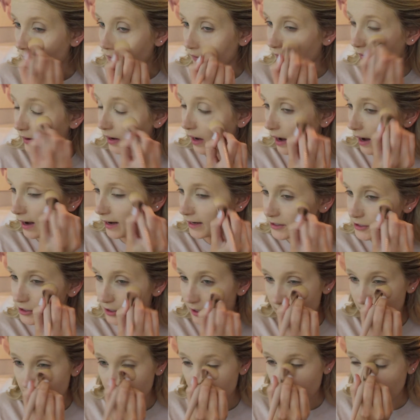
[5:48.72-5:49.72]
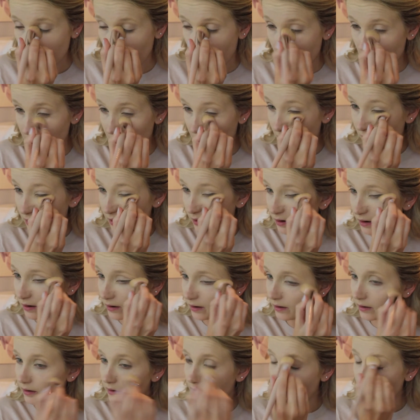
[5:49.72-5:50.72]
like a hydrating
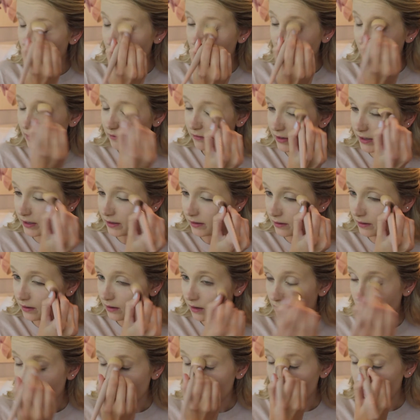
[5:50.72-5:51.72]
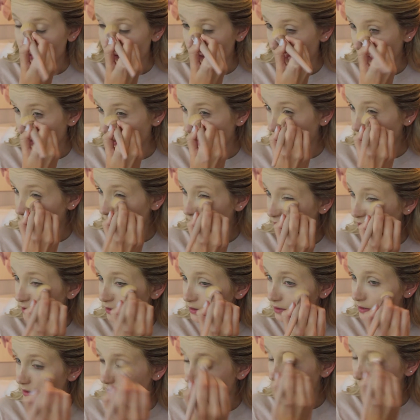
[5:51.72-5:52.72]
primer, I'm having liquid
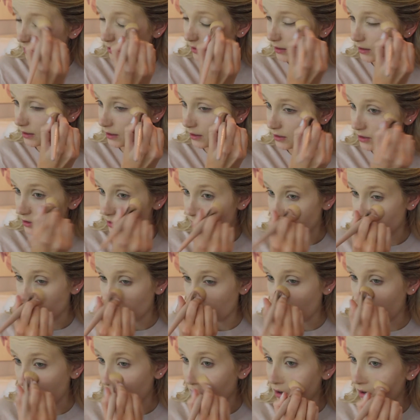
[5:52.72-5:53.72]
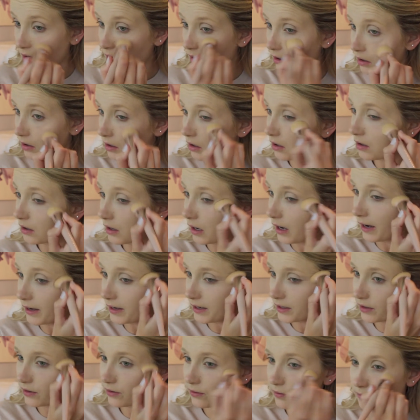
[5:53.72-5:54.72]
concealer, so it all
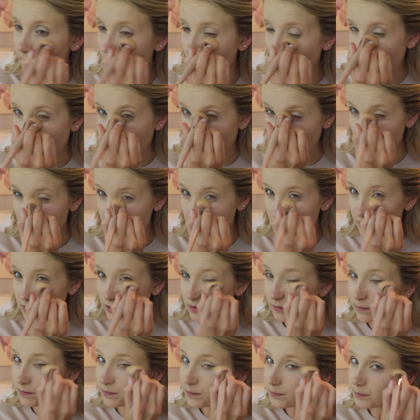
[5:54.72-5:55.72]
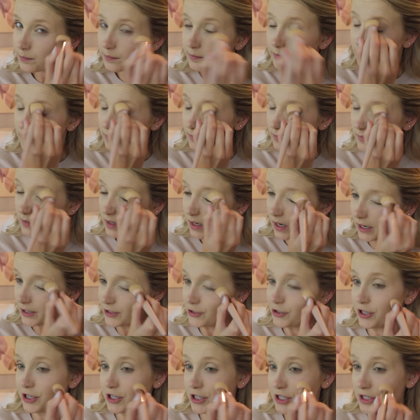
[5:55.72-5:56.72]
kind of adds
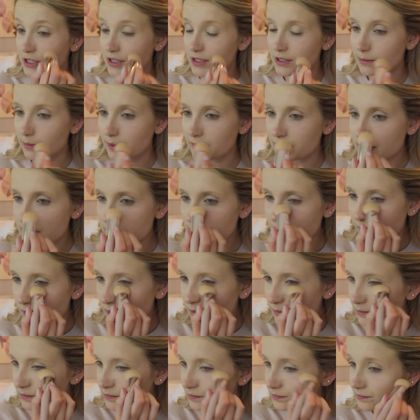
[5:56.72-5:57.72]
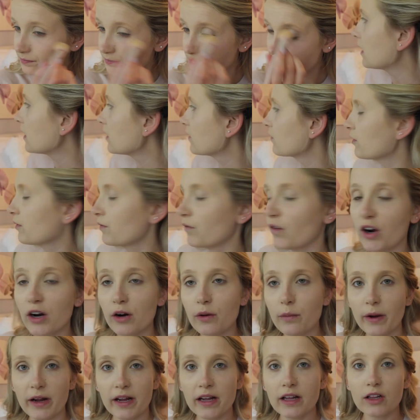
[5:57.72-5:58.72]
hydration to my skin. From far
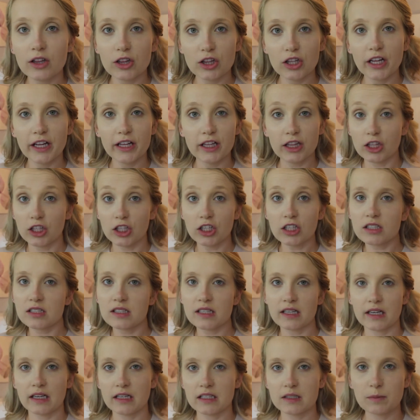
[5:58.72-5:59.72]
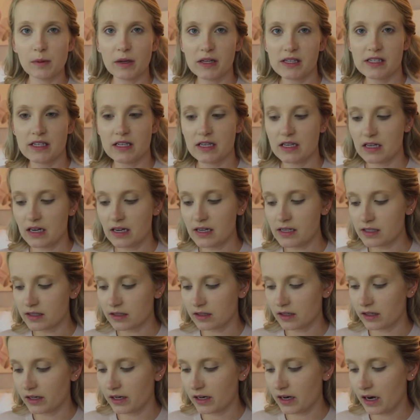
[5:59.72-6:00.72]
away, it looks like it's blended in
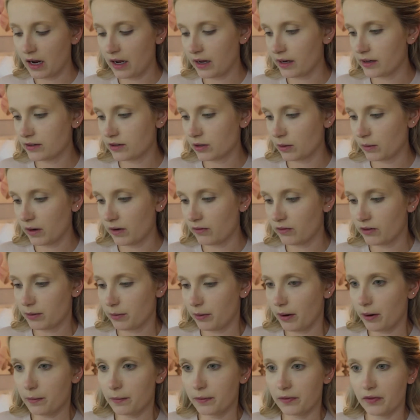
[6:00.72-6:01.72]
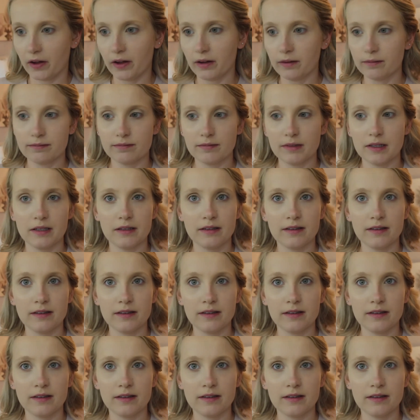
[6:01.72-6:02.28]
nicely, and I don't have any problem with that.